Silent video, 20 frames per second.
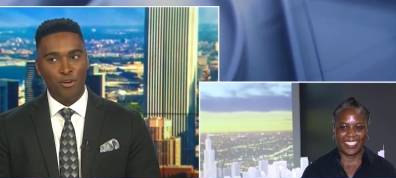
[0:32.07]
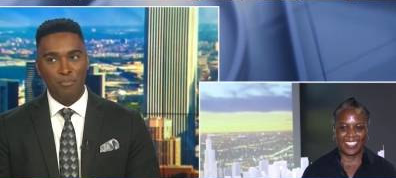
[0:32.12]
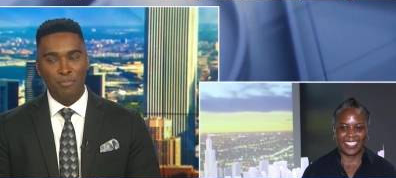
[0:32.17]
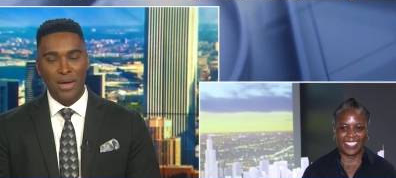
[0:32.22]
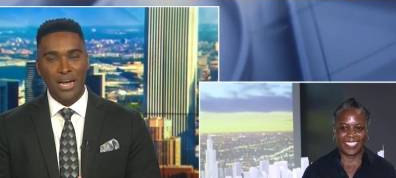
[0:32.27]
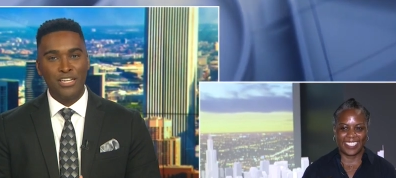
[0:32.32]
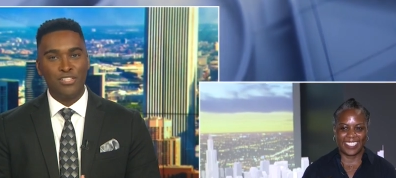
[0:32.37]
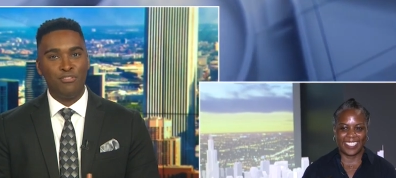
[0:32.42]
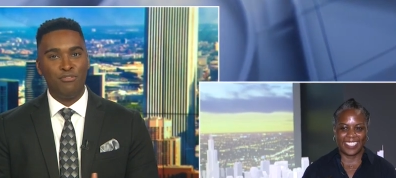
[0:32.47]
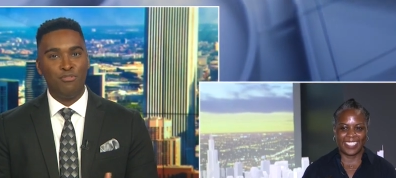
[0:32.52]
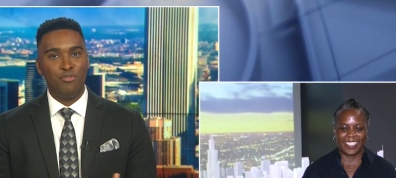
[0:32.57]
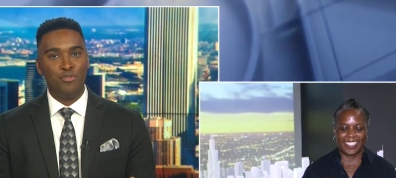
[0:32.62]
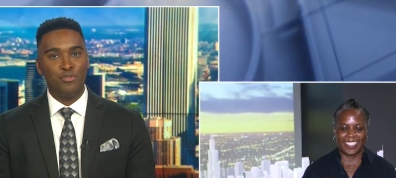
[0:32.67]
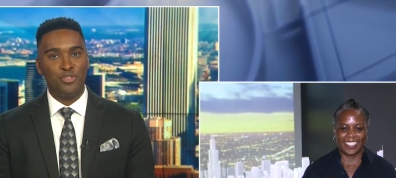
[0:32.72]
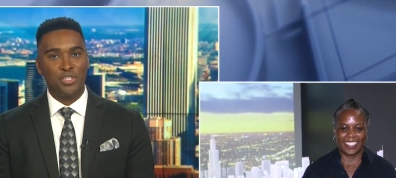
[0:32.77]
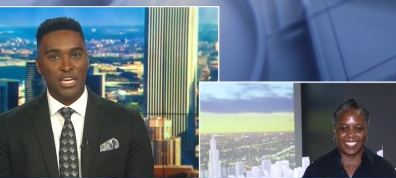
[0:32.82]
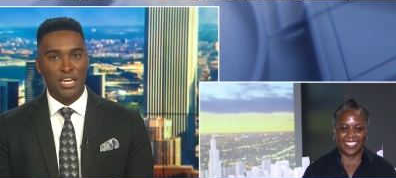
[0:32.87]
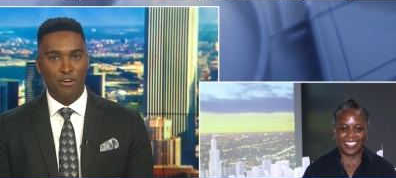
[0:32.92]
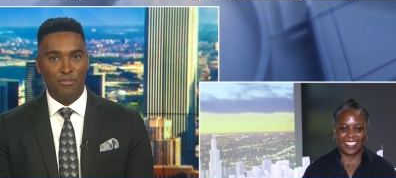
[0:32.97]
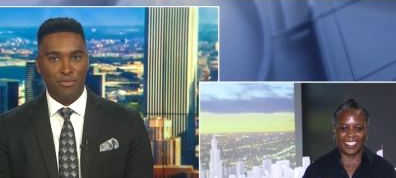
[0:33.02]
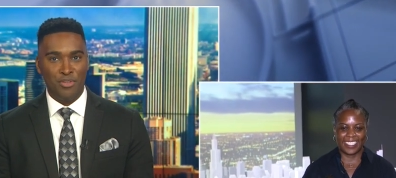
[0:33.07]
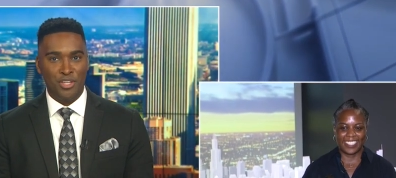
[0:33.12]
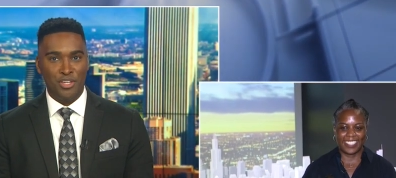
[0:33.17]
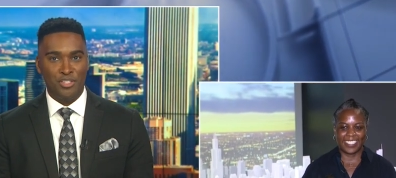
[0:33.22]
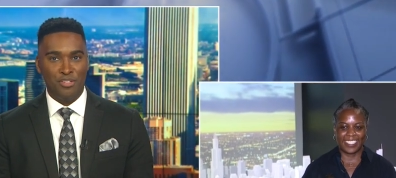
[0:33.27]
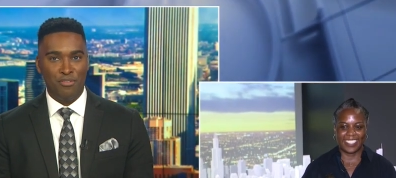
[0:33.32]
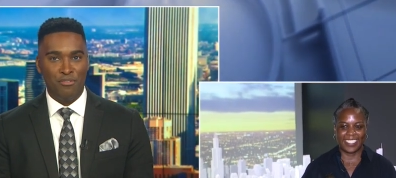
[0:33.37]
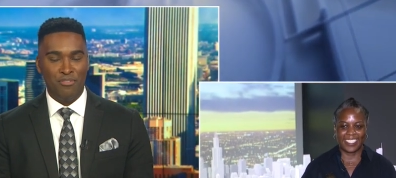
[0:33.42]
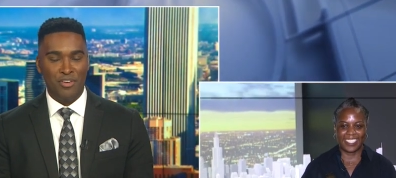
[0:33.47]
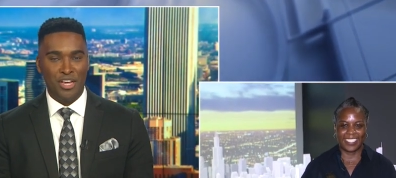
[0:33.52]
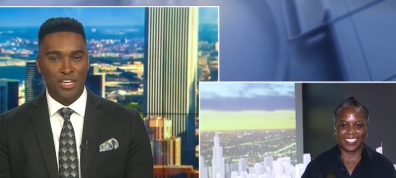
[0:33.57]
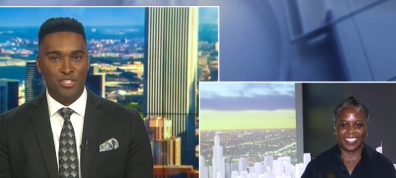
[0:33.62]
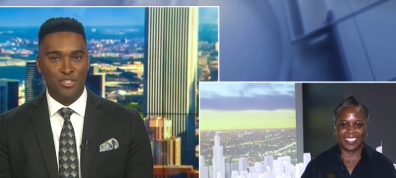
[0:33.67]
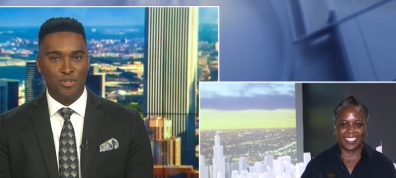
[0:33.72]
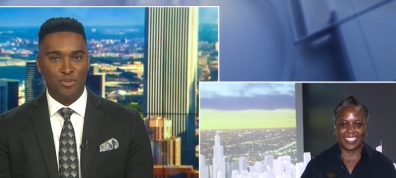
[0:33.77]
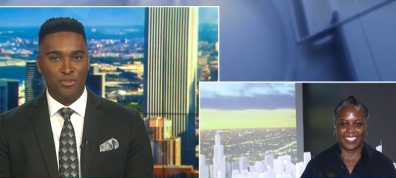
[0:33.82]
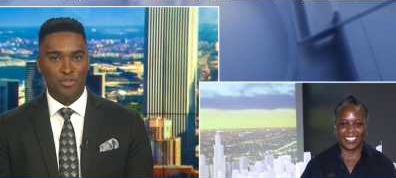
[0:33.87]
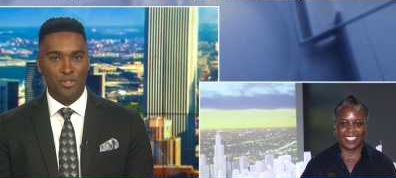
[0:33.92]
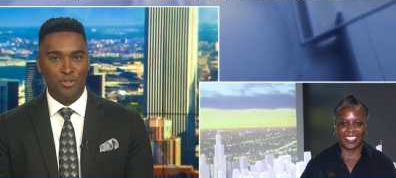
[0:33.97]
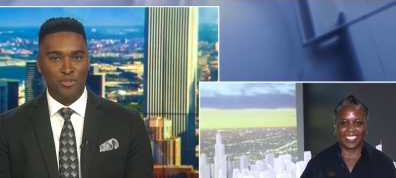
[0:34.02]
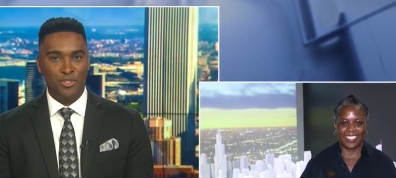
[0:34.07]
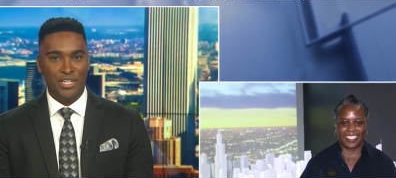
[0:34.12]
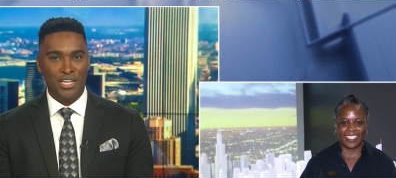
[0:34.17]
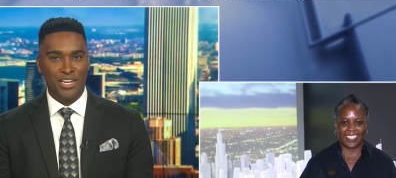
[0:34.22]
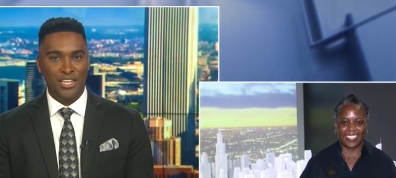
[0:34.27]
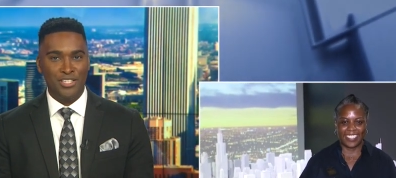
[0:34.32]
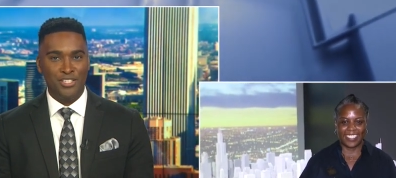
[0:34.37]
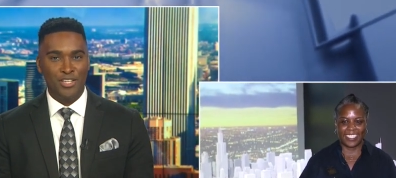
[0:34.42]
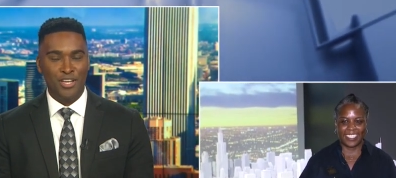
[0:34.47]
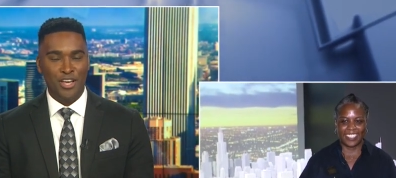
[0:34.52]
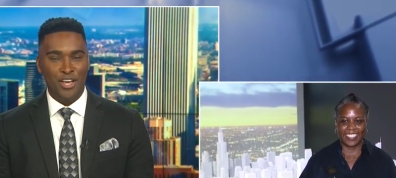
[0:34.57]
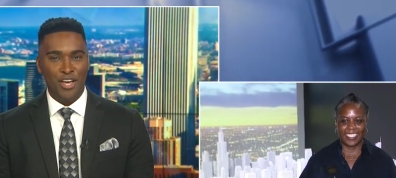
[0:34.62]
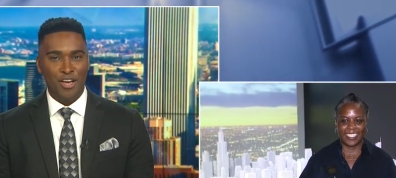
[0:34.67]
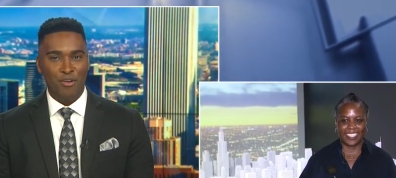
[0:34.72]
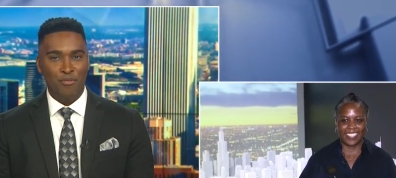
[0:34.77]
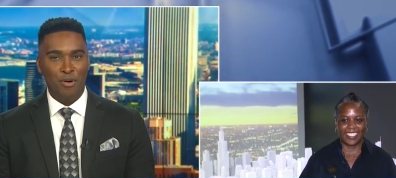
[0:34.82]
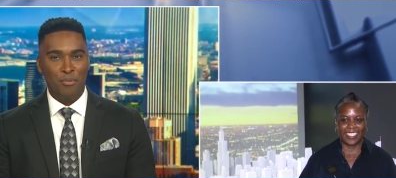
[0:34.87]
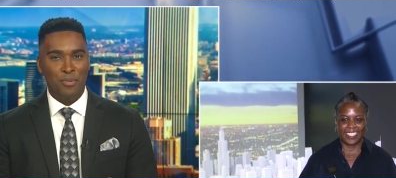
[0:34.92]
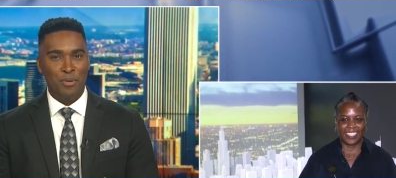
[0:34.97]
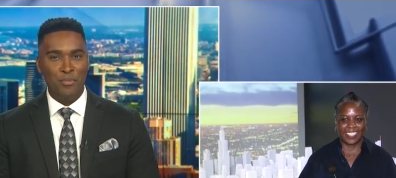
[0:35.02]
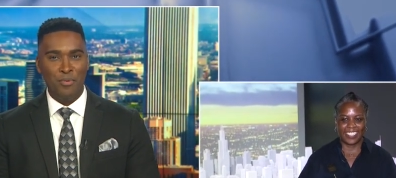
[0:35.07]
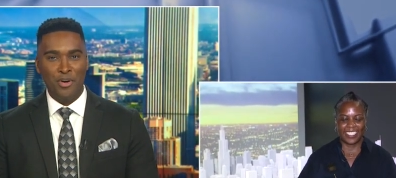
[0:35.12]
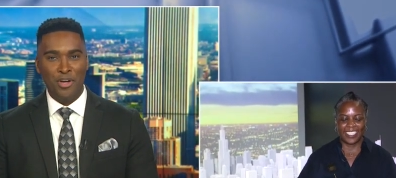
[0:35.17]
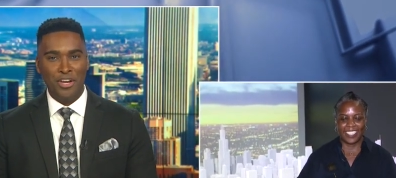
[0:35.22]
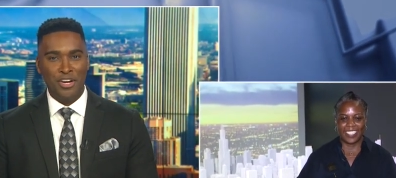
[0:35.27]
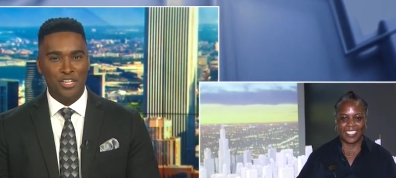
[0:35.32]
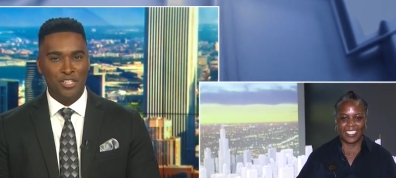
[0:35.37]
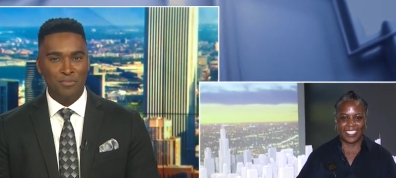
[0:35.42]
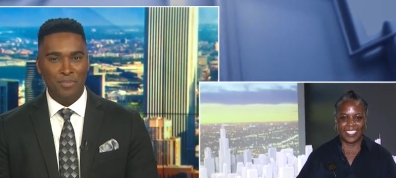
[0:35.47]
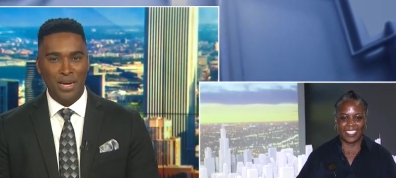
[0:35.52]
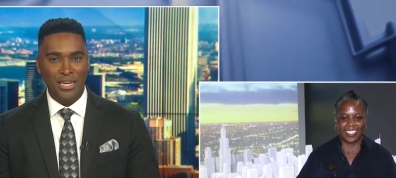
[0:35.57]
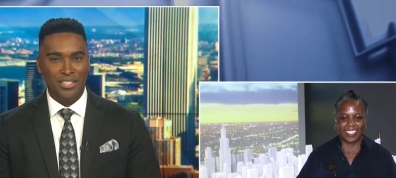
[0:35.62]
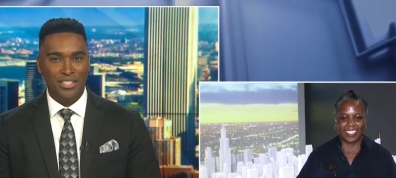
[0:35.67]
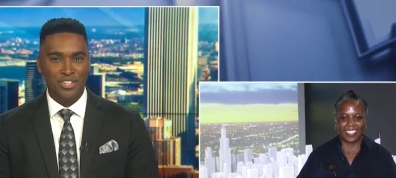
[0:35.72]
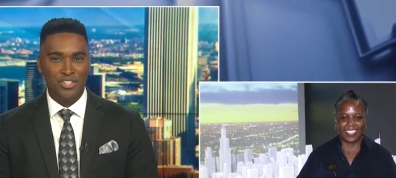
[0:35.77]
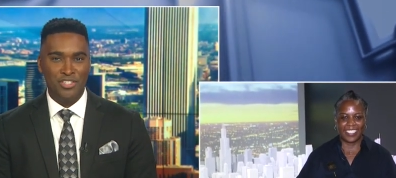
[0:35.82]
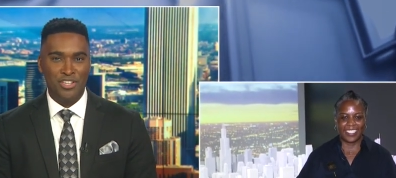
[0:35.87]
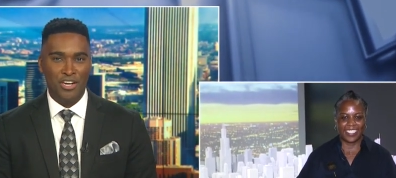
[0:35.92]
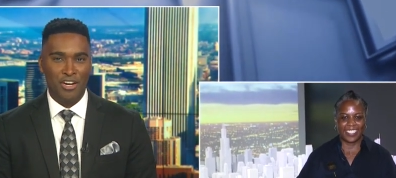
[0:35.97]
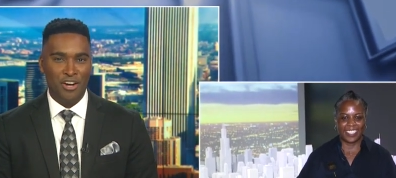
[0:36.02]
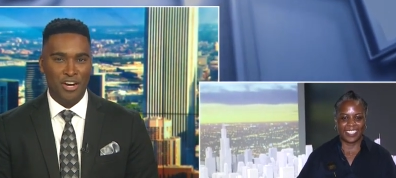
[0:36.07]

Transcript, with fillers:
Speaker 1: back to full scale for this event. So, so tell us what people can expect this year